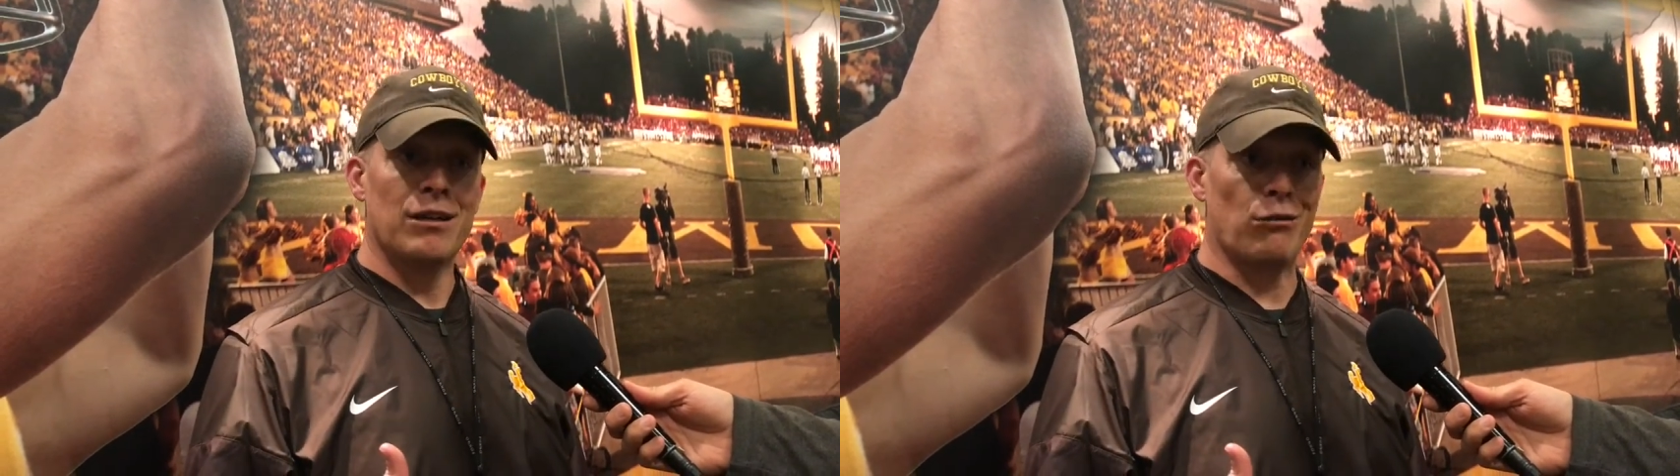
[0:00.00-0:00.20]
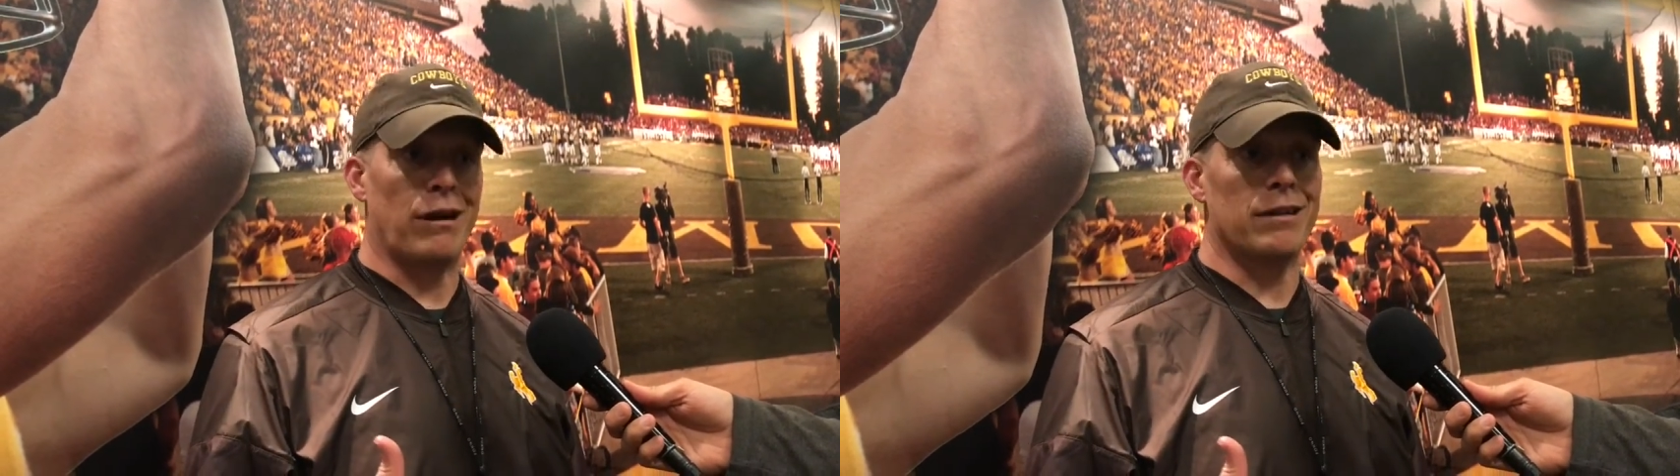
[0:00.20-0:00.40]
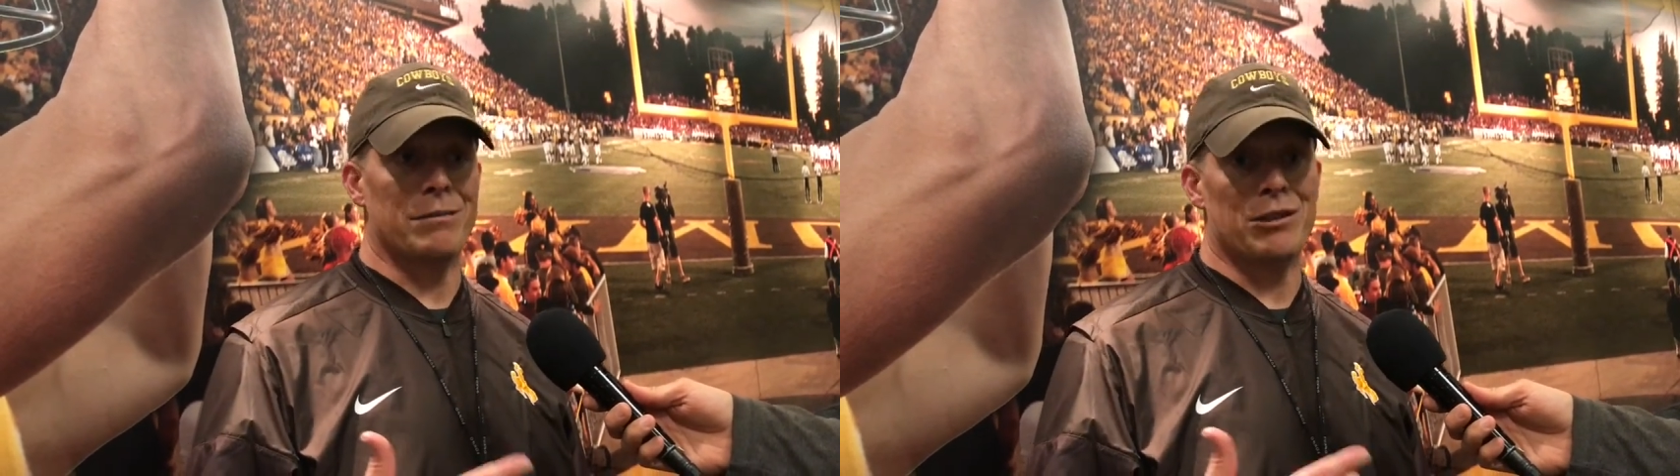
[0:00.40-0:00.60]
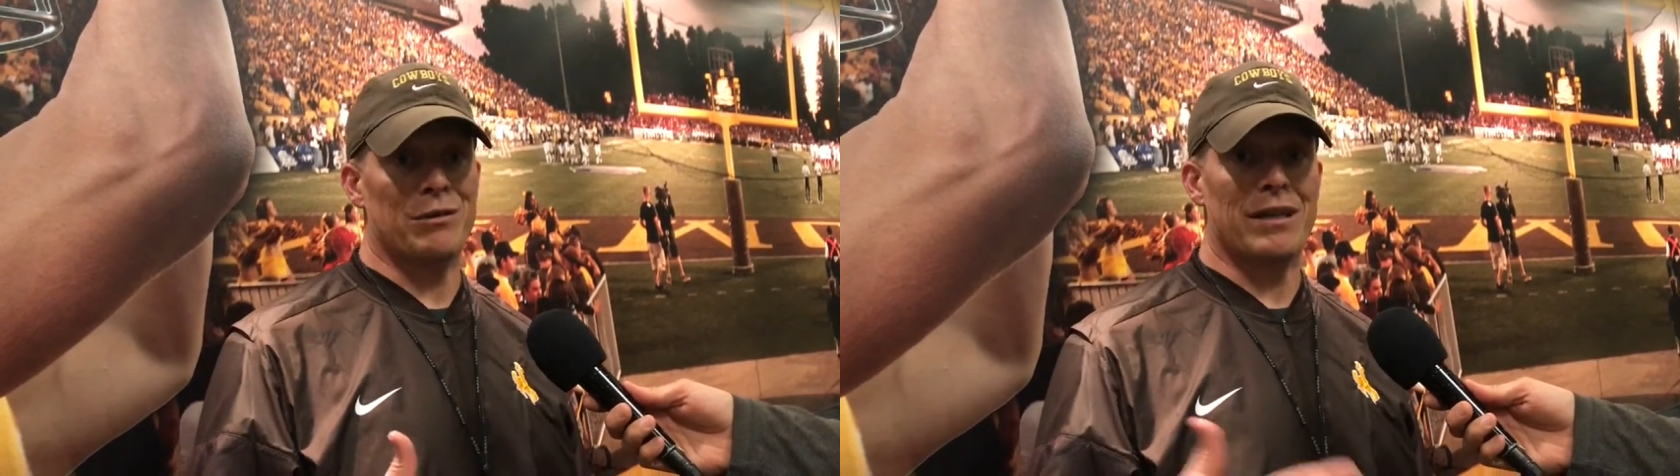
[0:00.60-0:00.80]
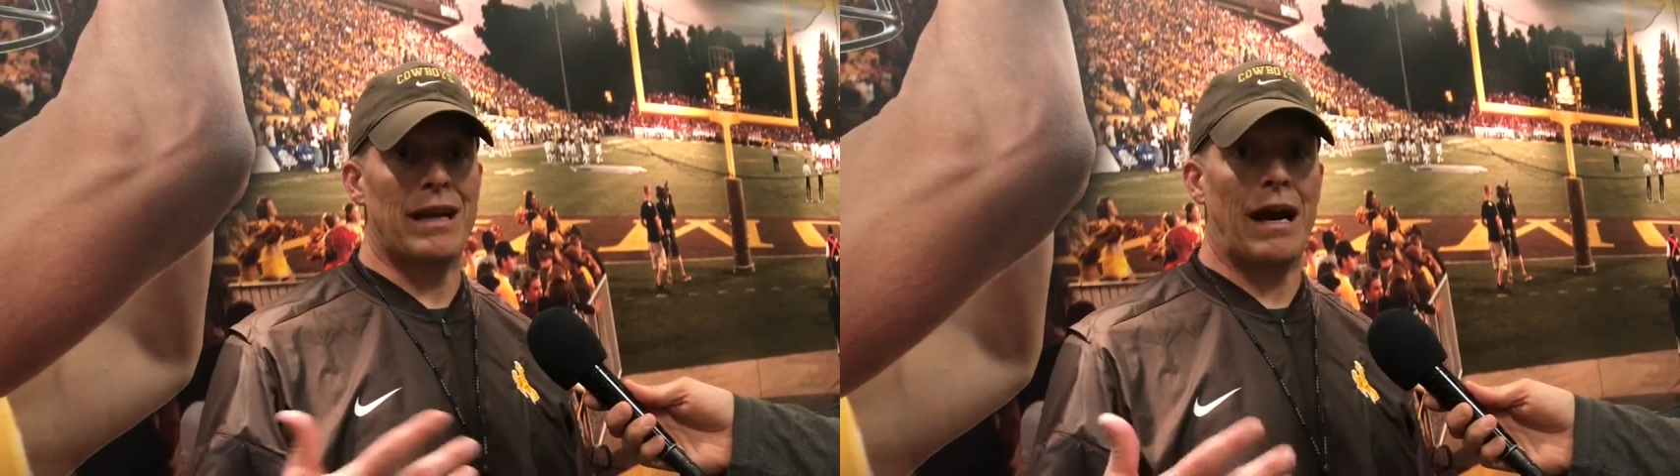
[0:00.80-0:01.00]
greatly
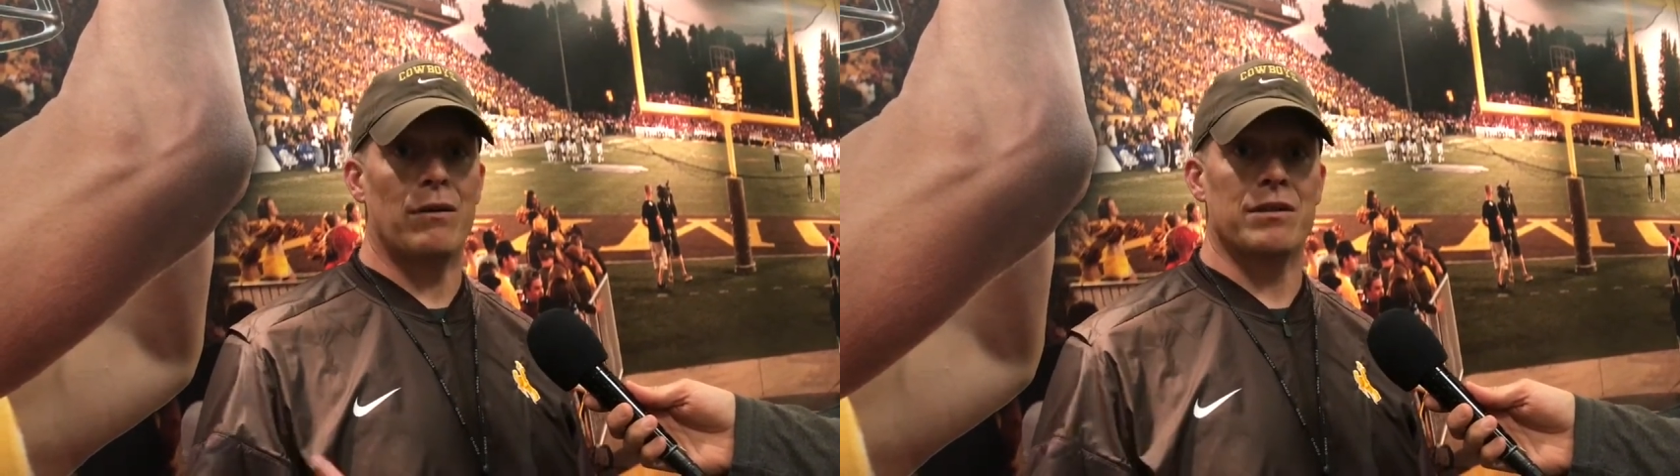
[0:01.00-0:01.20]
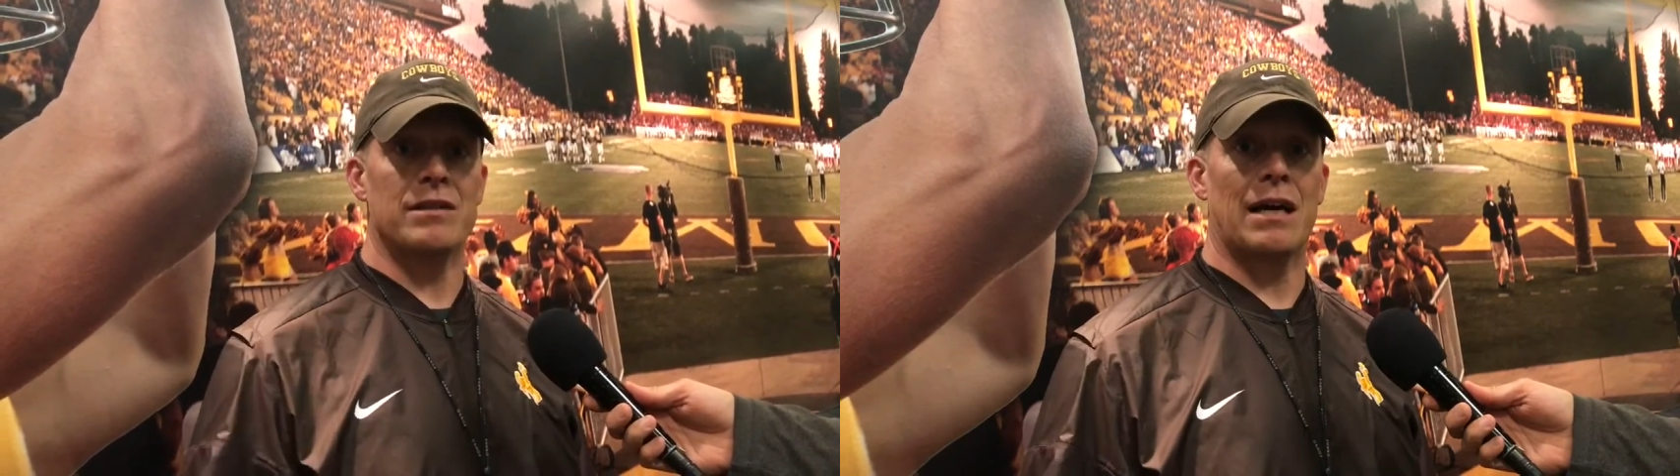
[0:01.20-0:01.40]
between now and the